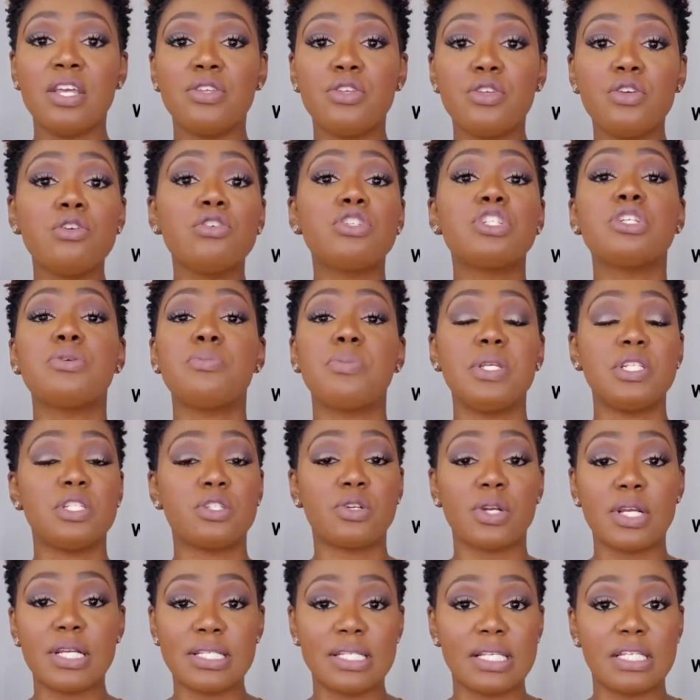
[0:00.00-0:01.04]
You should be
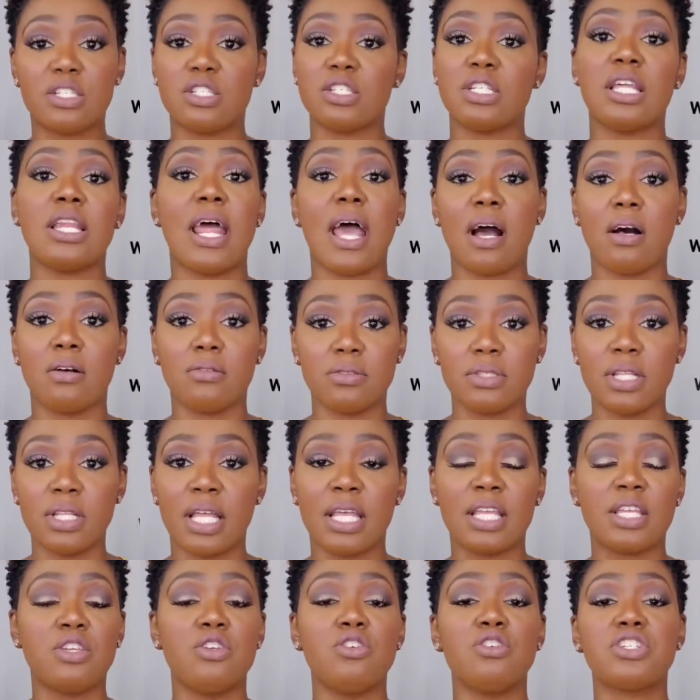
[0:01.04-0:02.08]
transitioning out.
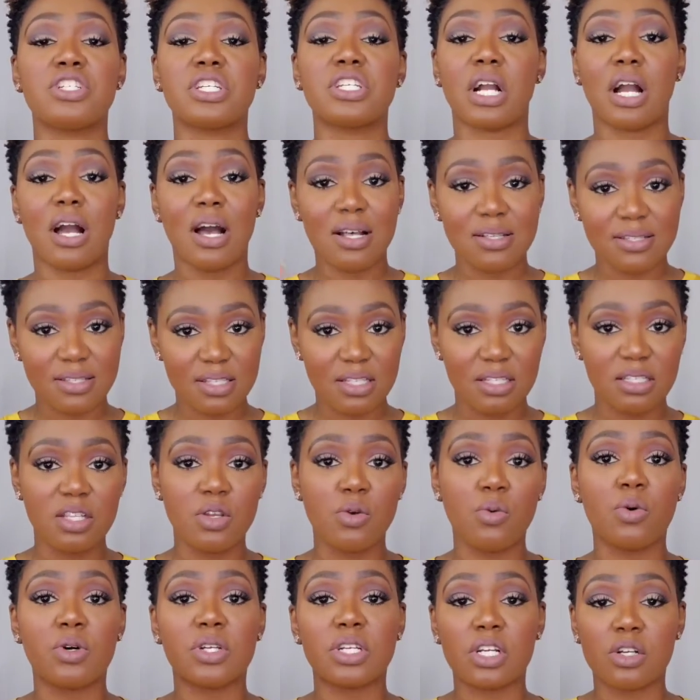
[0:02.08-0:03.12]
Like, you should constantly
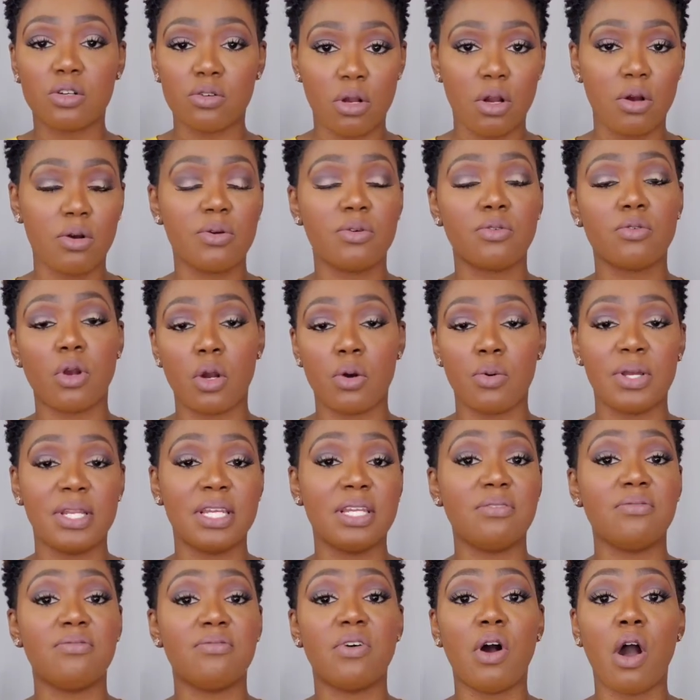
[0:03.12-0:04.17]
want to grow
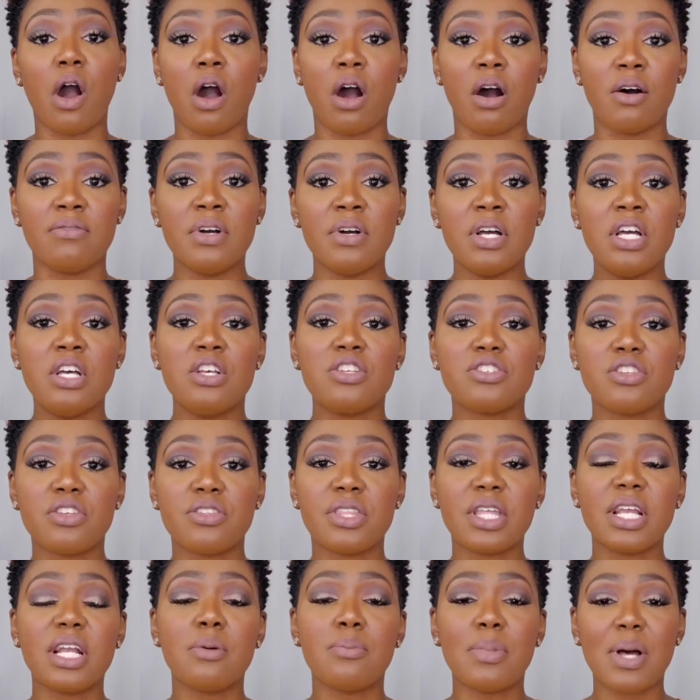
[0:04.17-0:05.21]
and evolve. So
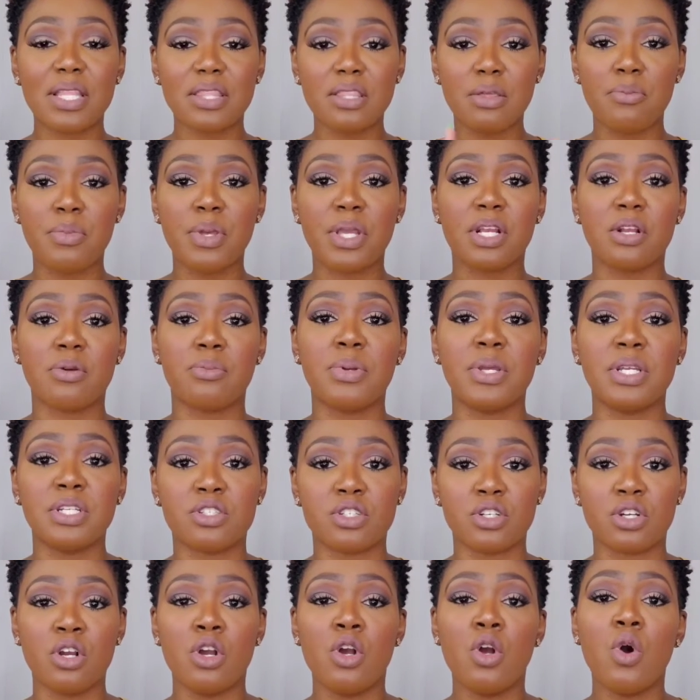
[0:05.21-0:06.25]
think about the bigger
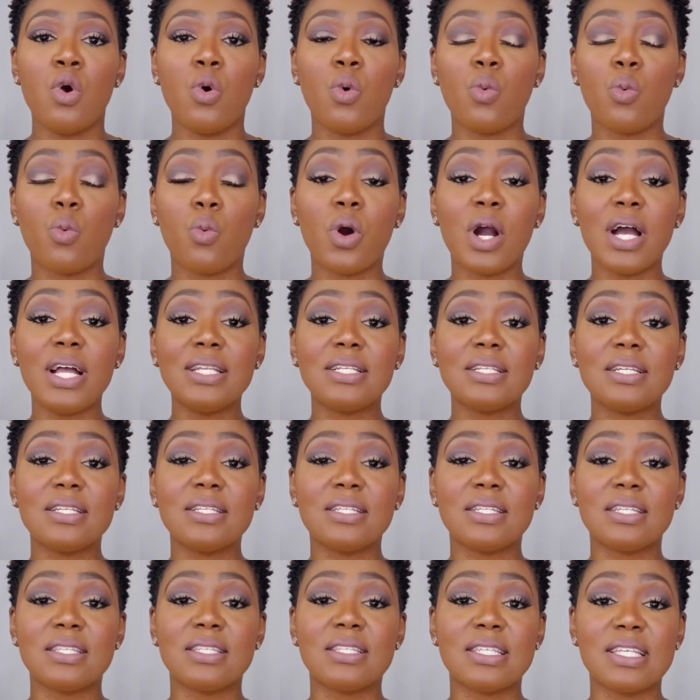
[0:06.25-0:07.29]
picture. what
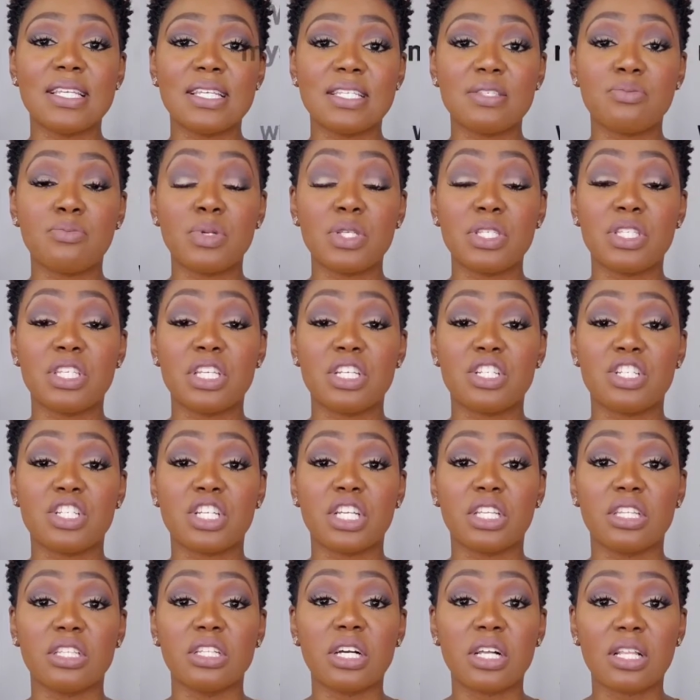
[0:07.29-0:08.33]
does this
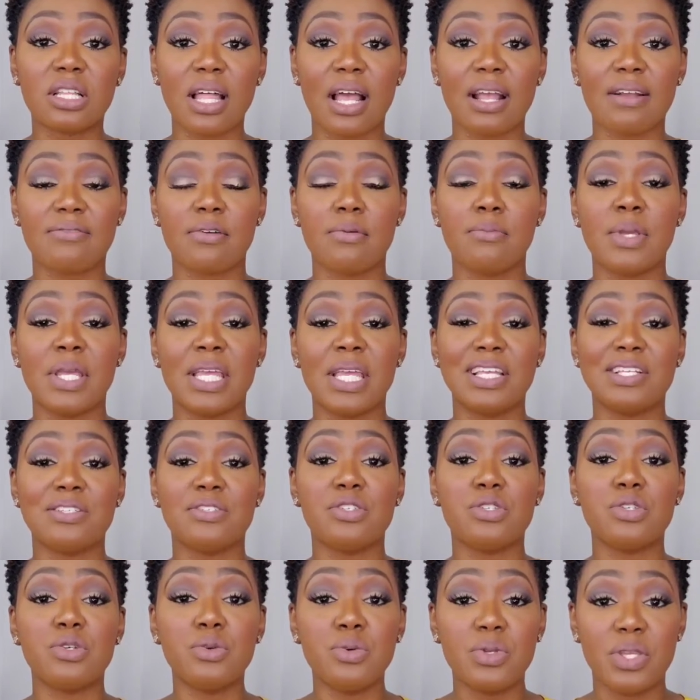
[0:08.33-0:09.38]
position look like for me in
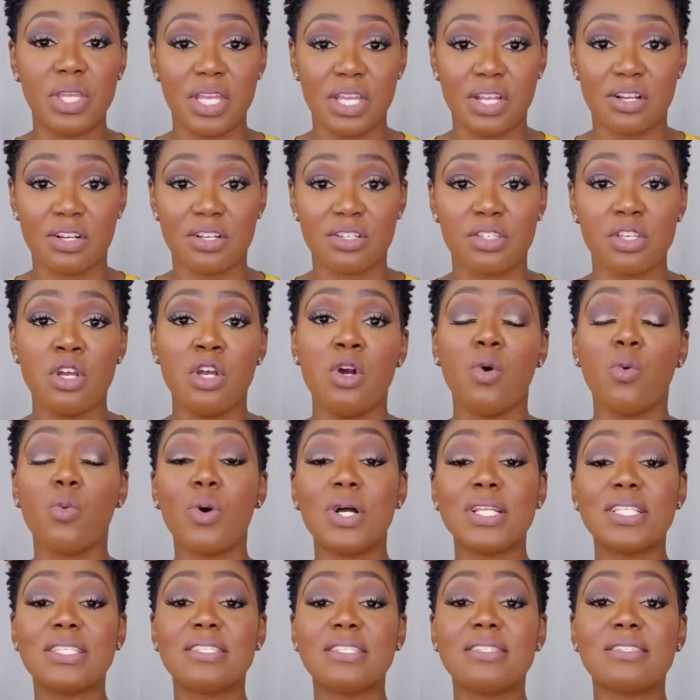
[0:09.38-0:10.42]
2 years?
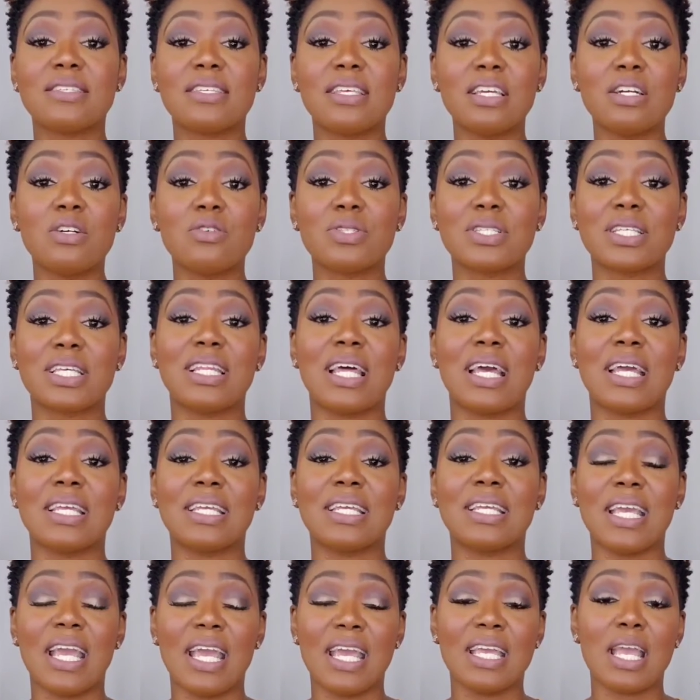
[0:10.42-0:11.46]
What skills can I
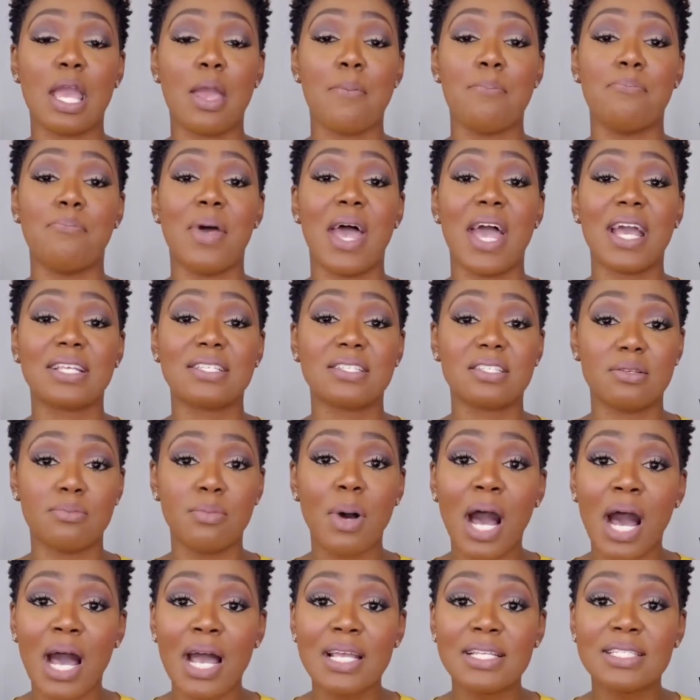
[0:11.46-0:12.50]
gain and
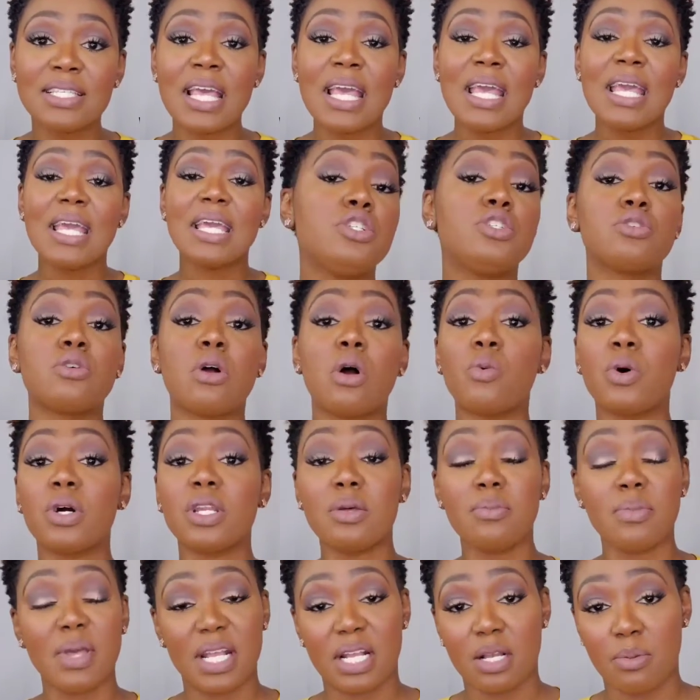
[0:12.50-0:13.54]
maximize? Do I
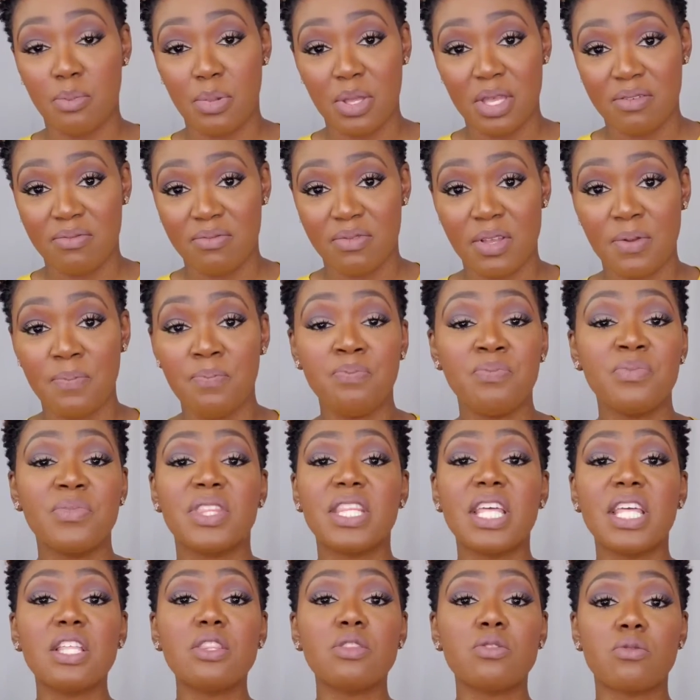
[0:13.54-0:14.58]
want to make a pivot?
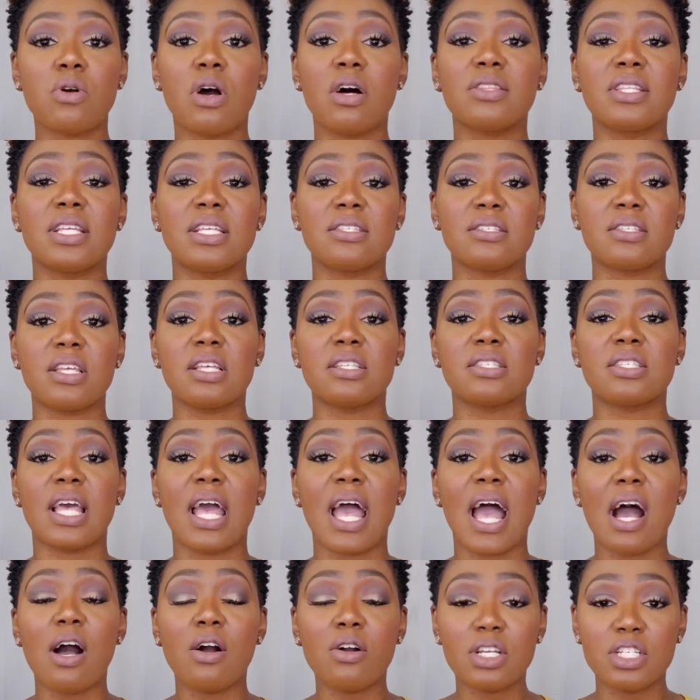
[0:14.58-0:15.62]
Think through all these things, and
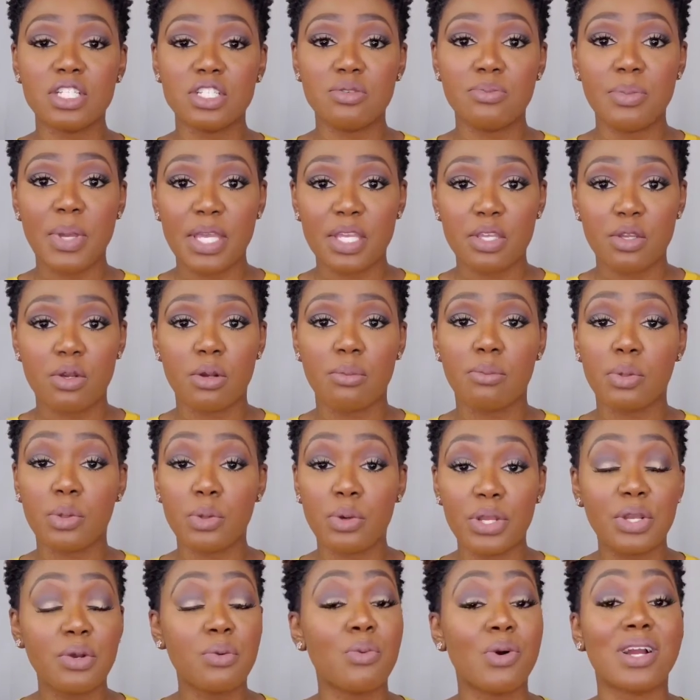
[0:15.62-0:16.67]
how could you make your
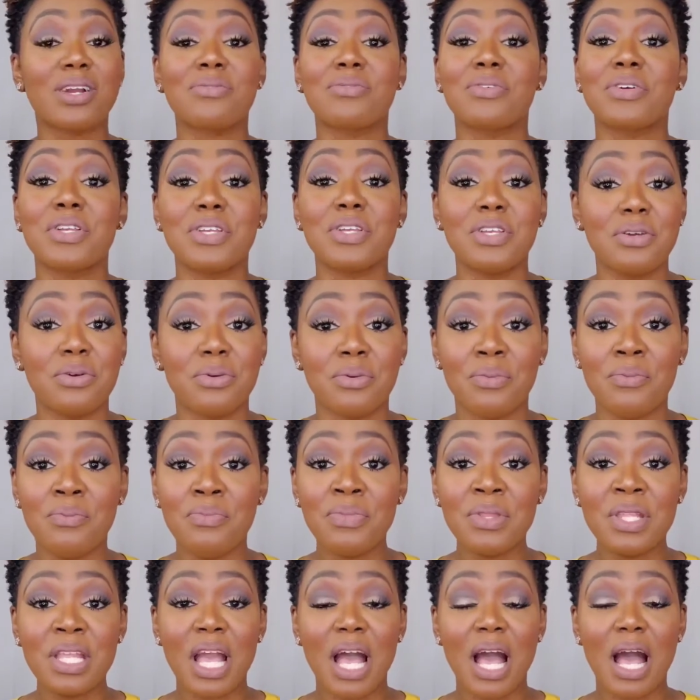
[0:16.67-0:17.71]
employer work for you?
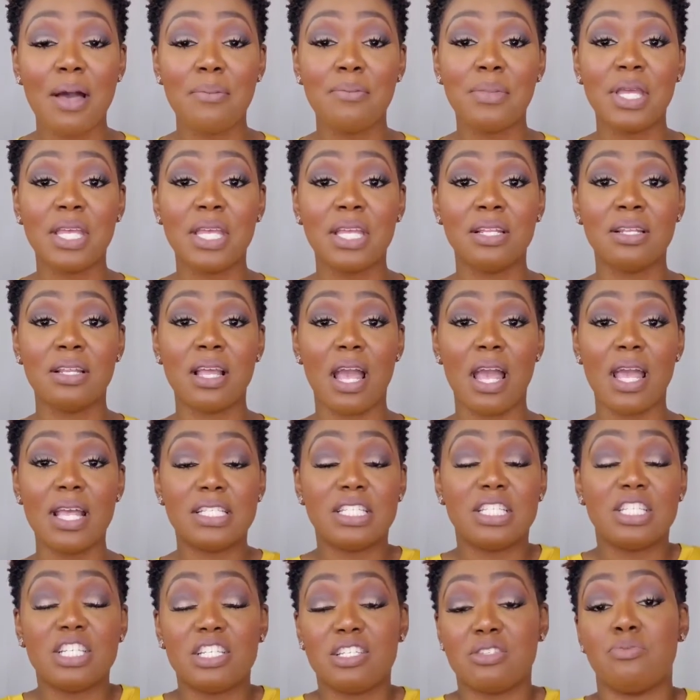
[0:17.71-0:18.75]
I mean,
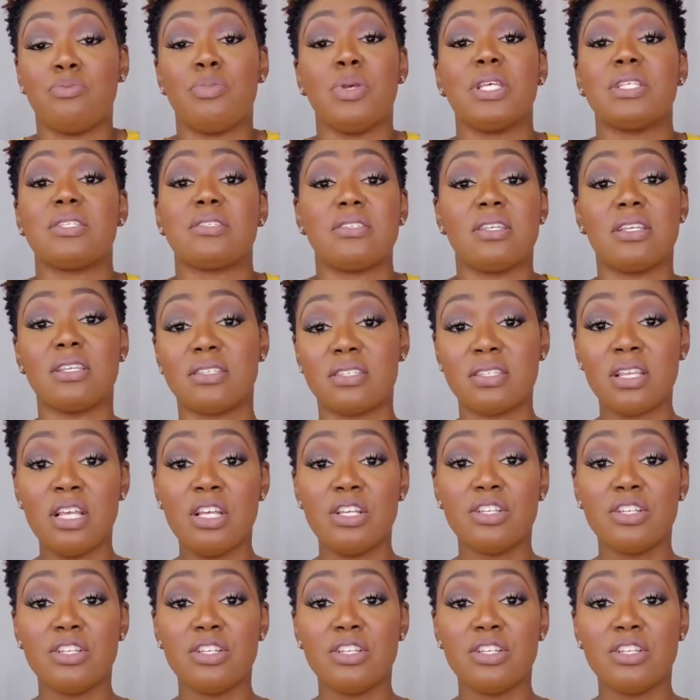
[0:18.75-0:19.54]
it's just business.